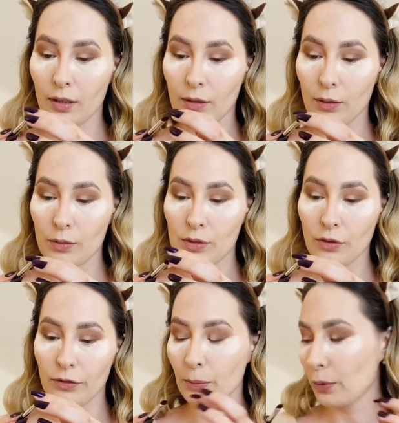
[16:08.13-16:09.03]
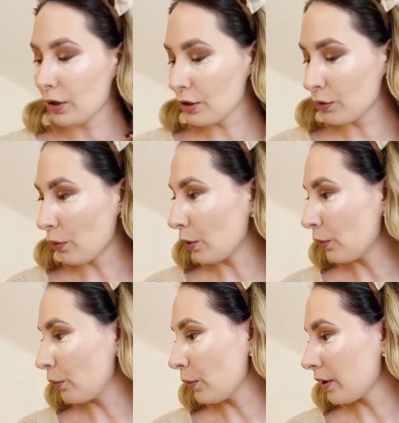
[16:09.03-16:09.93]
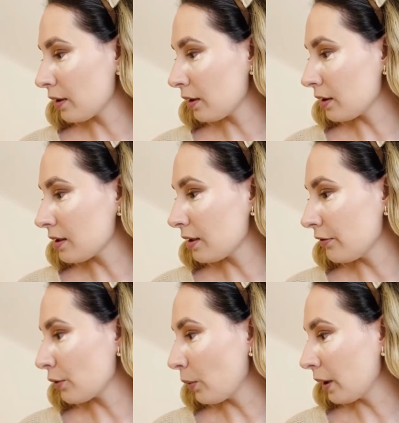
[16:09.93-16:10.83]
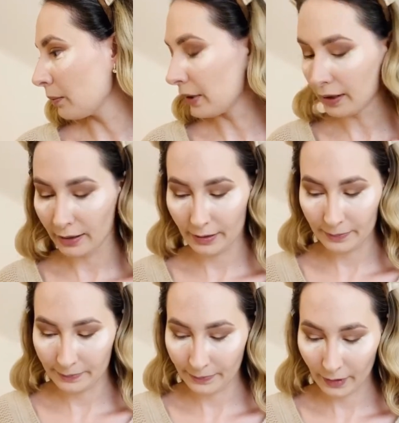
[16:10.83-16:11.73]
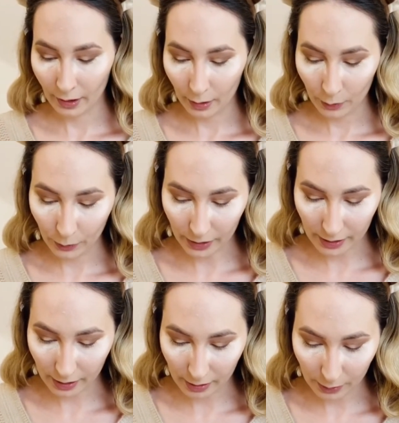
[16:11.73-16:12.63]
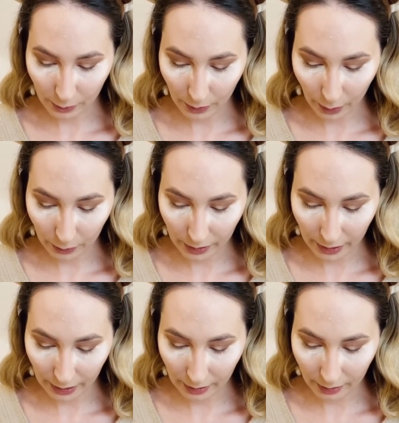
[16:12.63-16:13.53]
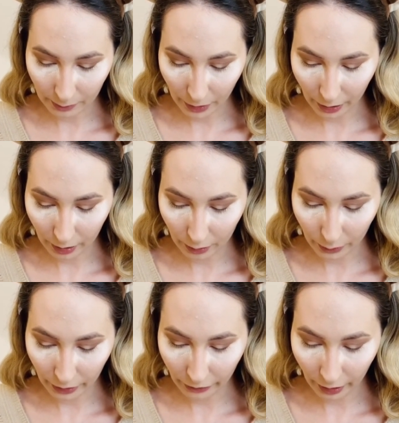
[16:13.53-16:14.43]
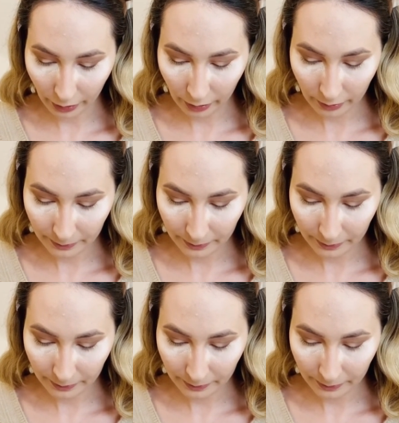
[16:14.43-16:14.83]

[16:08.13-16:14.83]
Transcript: you know, soft brush, or with a stiffer one, but we'll see. So I will take my ring finger.